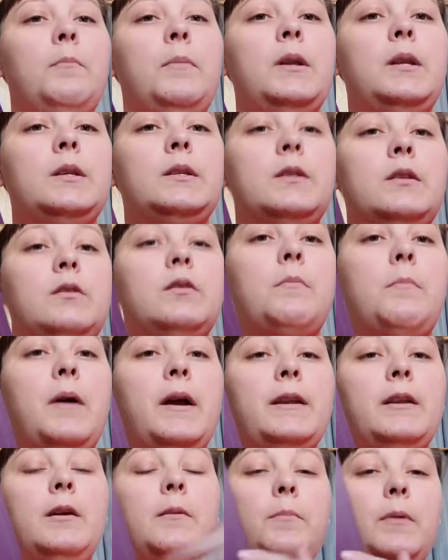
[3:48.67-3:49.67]
but it's the
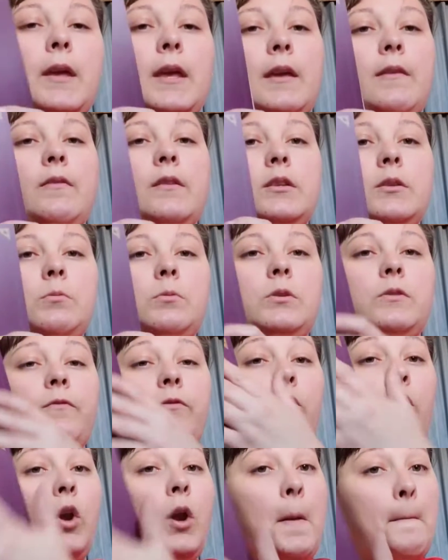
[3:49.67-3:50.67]
bind up, and this was
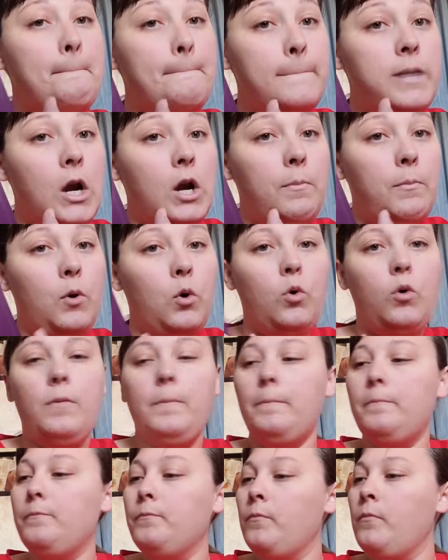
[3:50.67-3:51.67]
for purple.